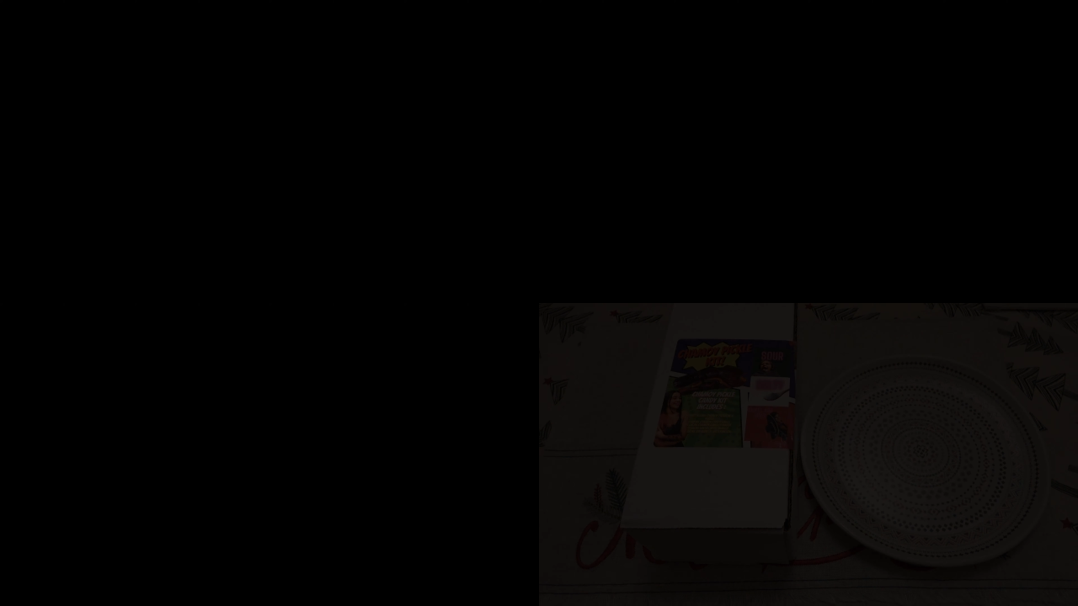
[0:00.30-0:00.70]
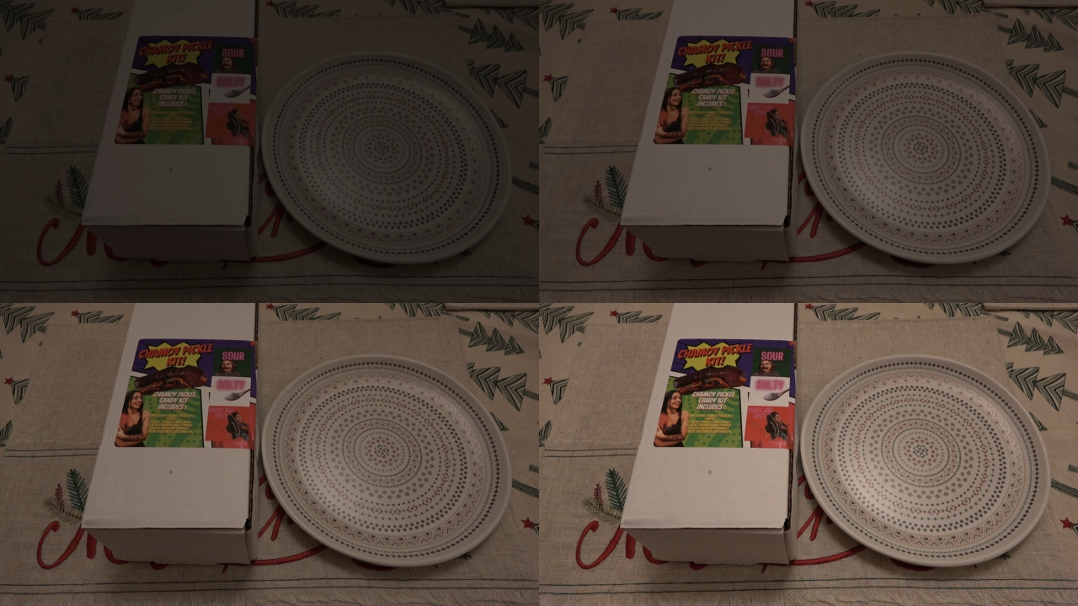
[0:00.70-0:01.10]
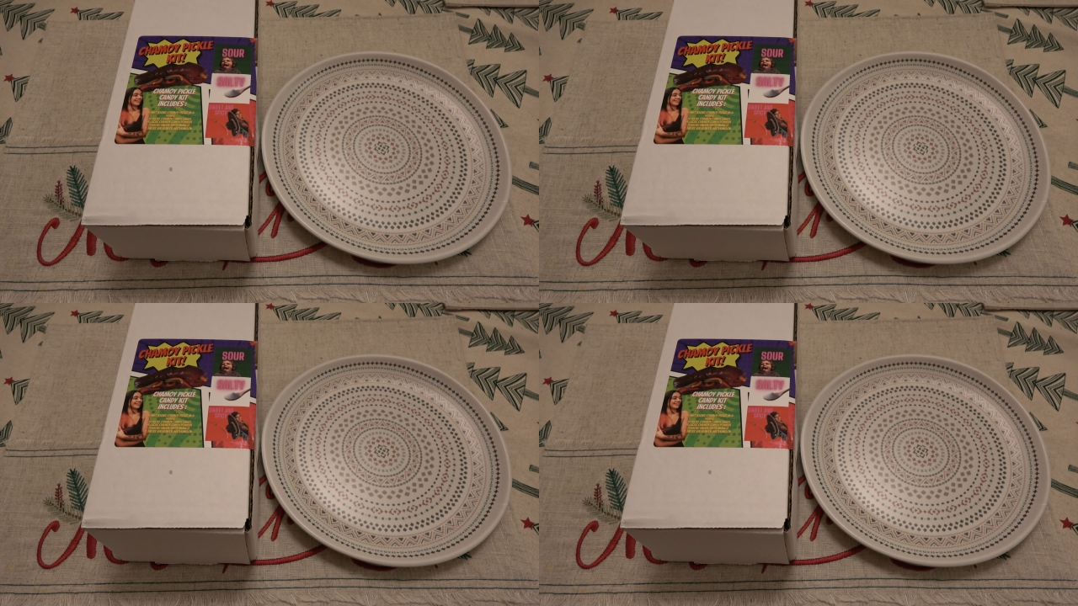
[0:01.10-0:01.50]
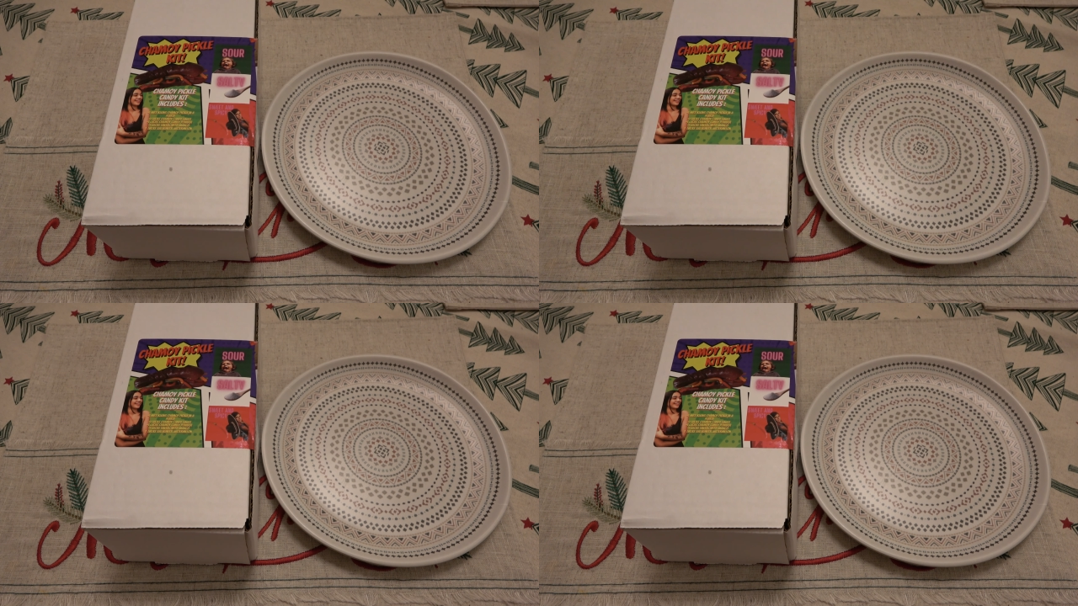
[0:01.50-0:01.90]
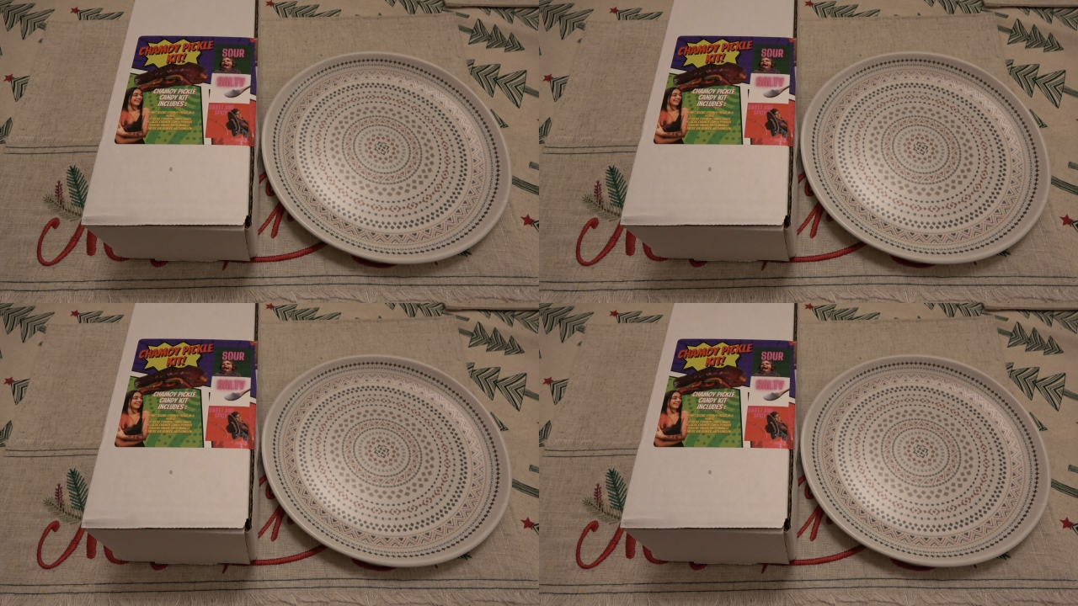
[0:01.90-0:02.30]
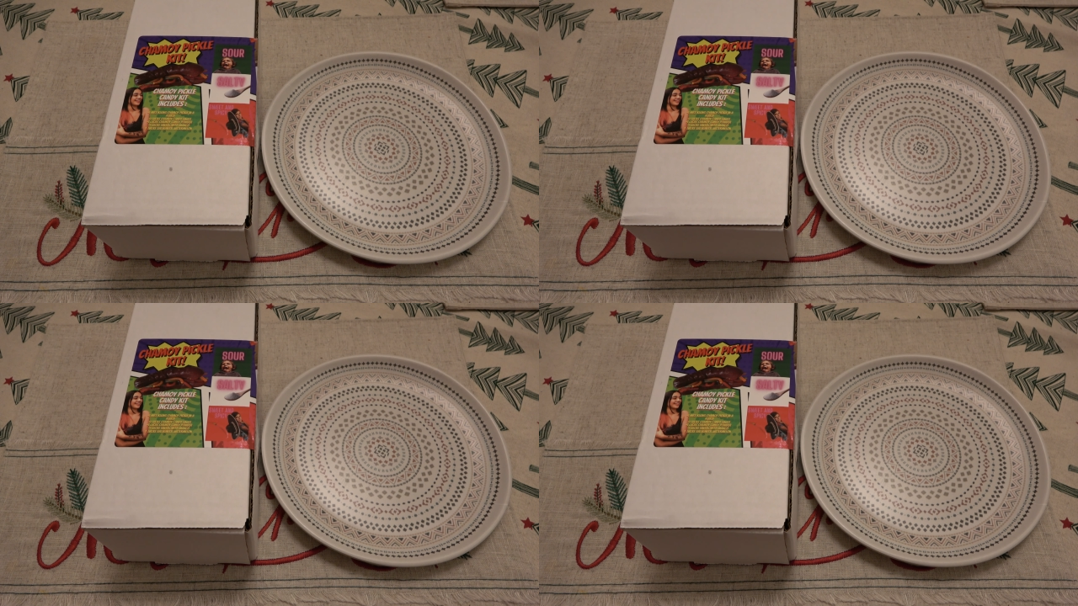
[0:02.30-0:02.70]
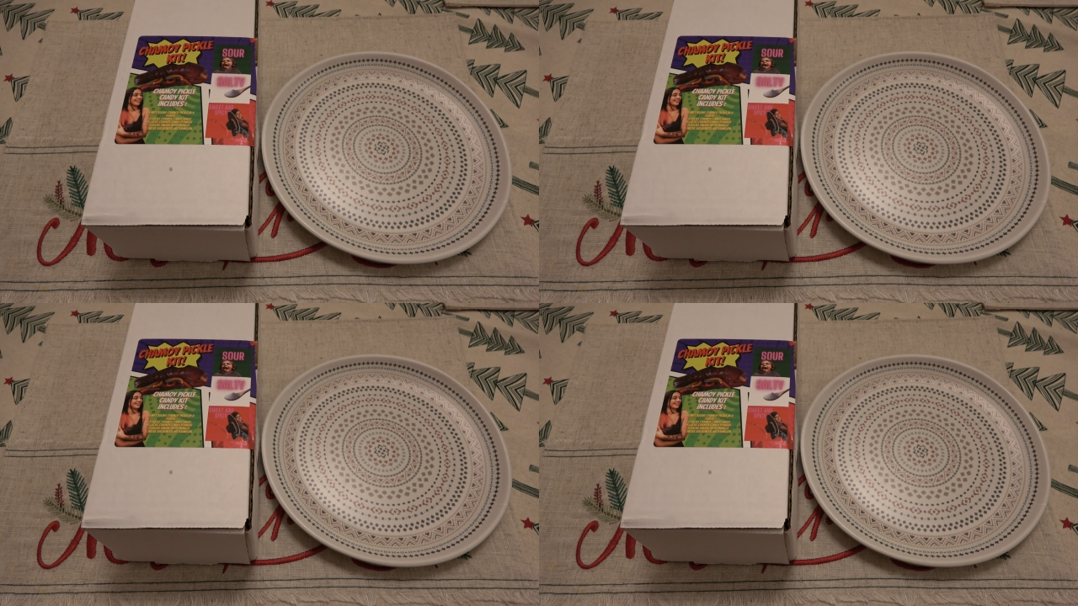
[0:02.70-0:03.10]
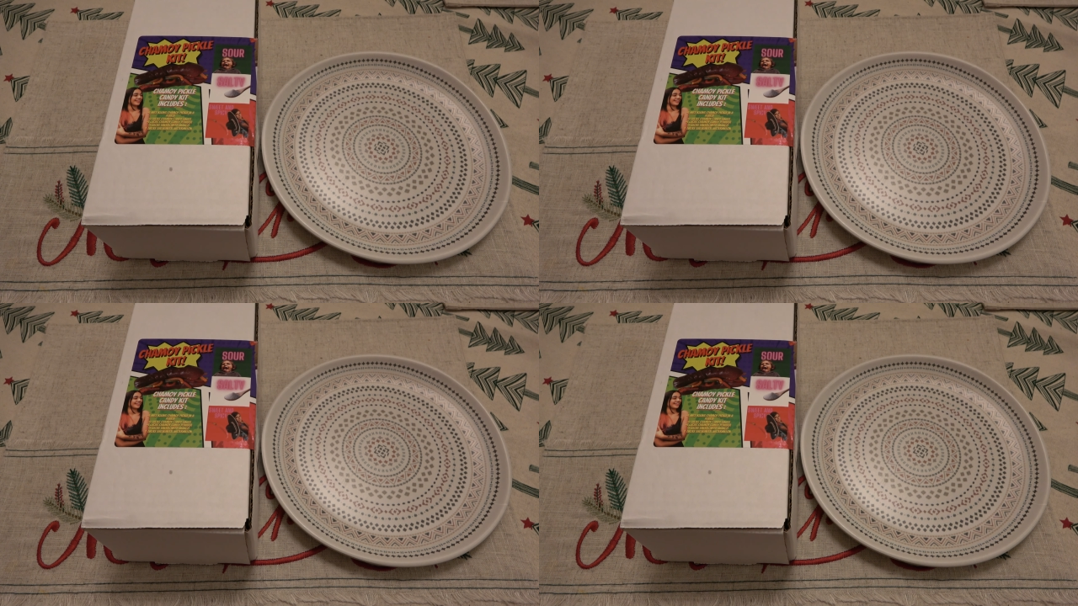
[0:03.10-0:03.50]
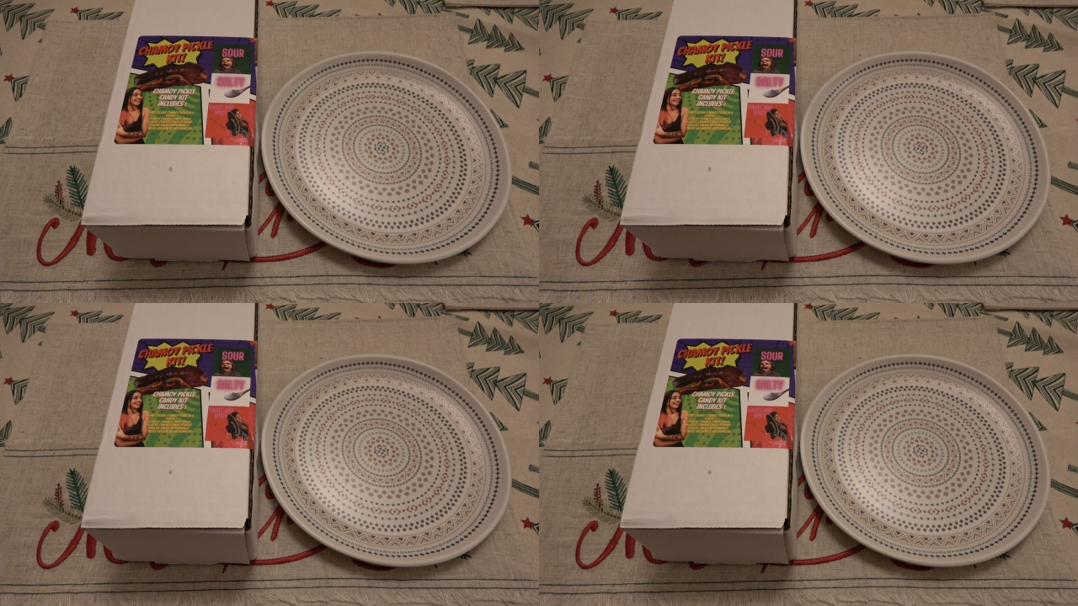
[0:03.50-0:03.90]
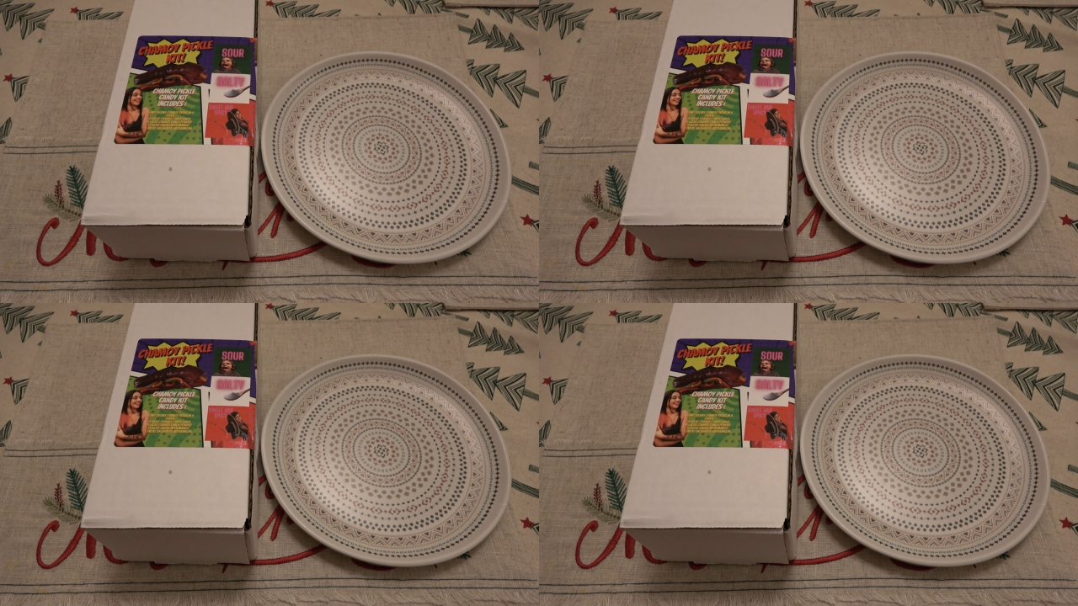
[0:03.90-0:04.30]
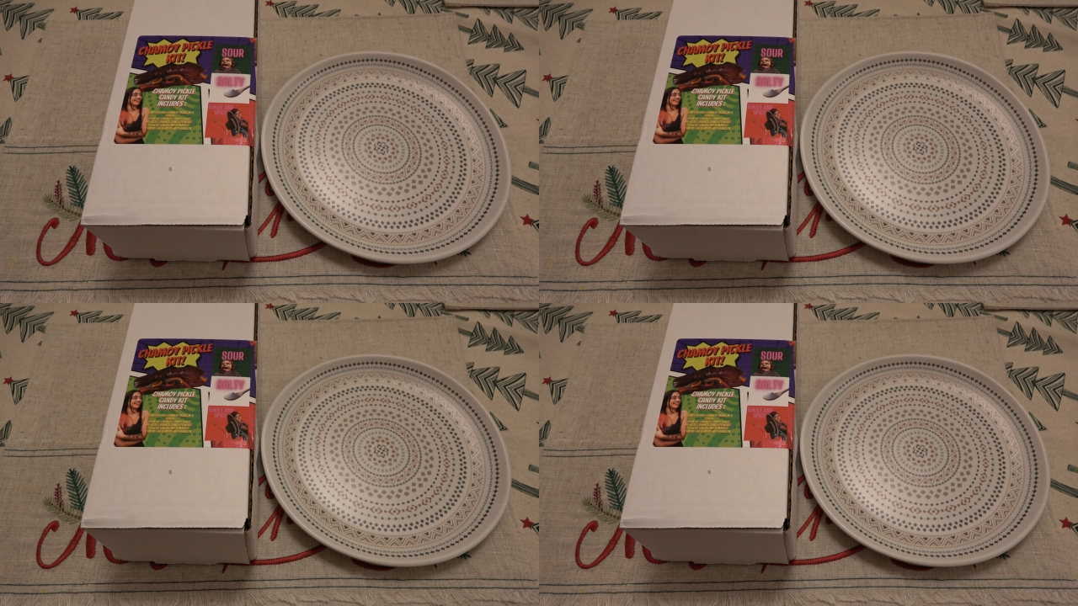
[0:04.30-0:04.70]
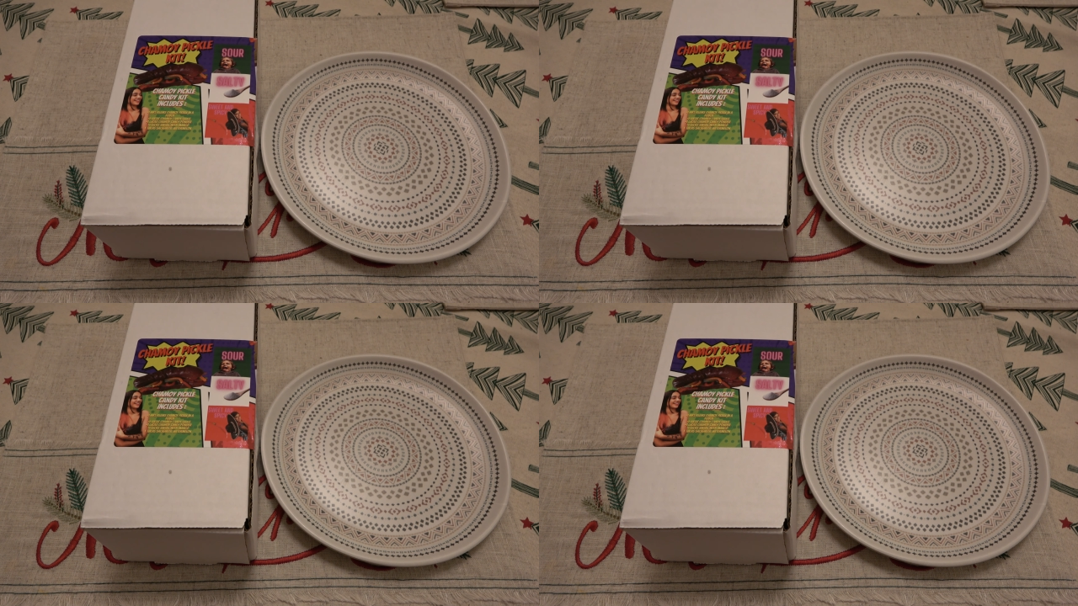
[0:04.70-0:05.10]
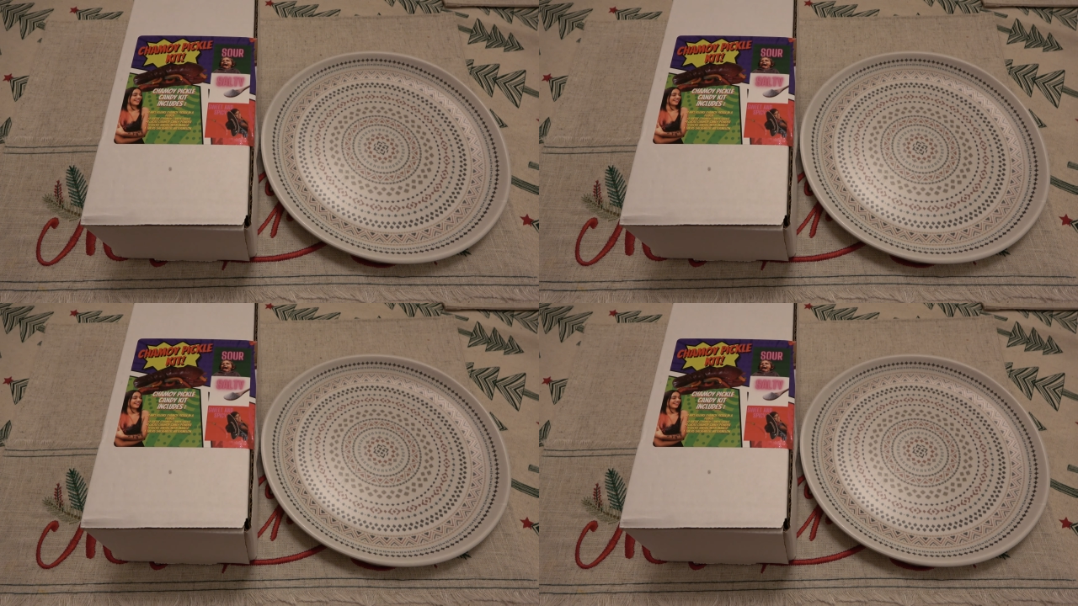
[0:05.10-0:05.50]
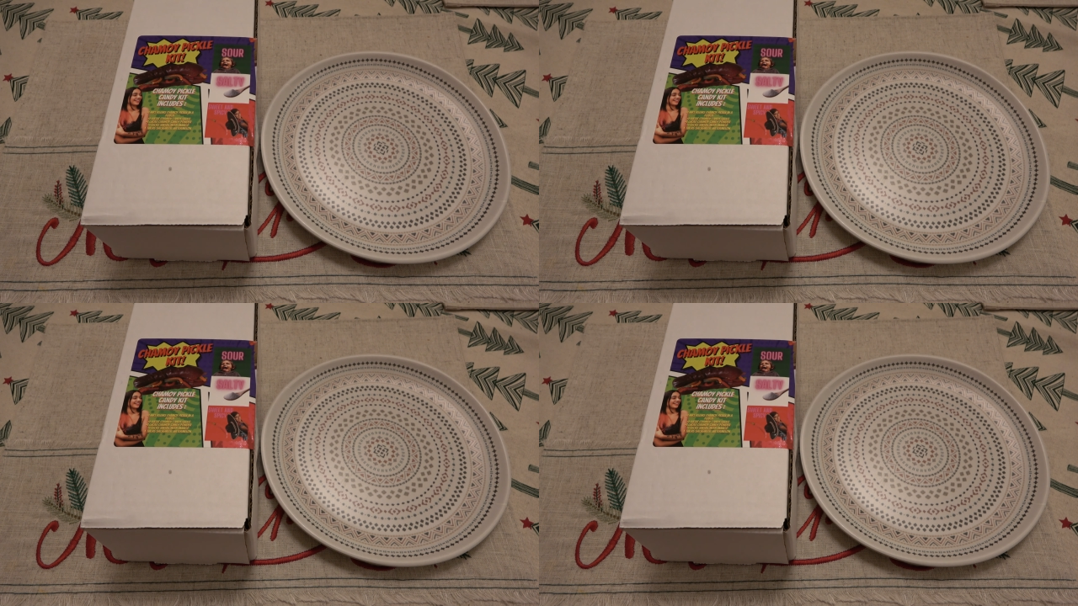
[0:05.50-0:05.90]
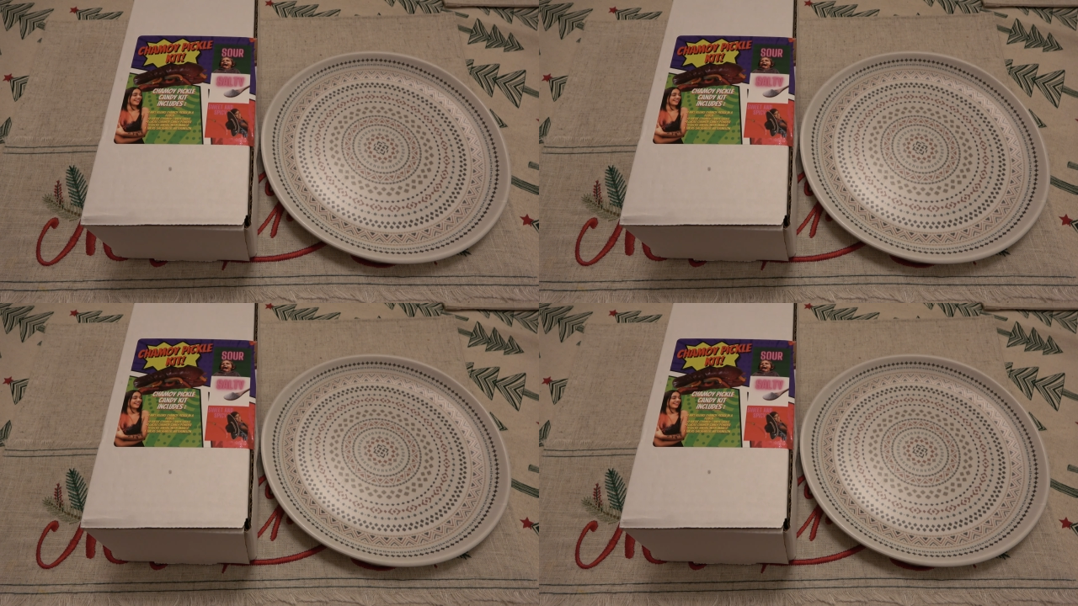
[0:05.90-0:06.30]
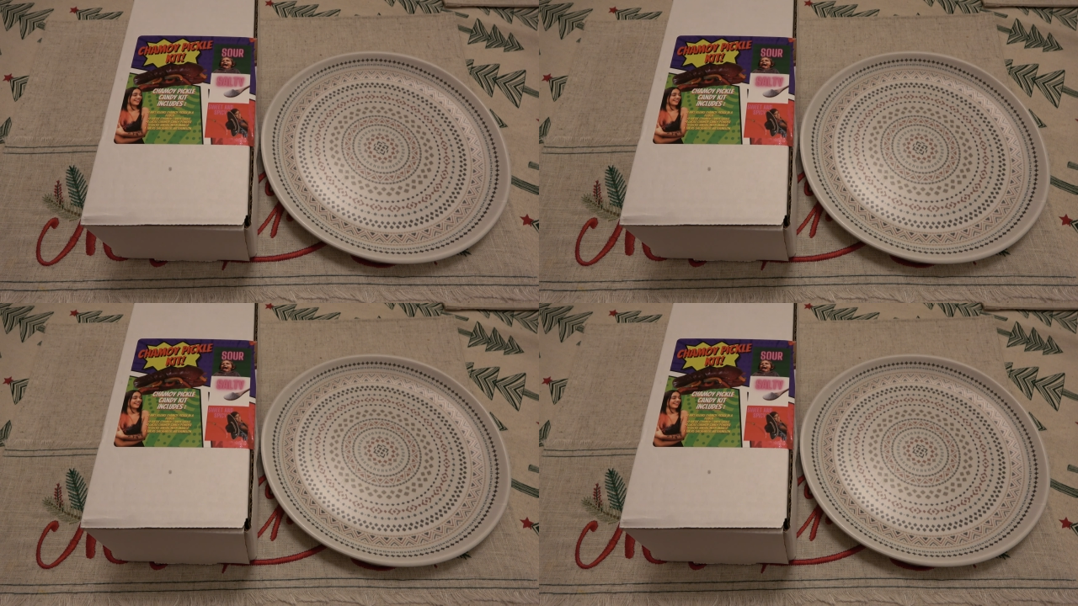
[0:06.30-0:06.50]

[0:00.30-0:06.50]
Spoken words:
[unreadable: no face in view]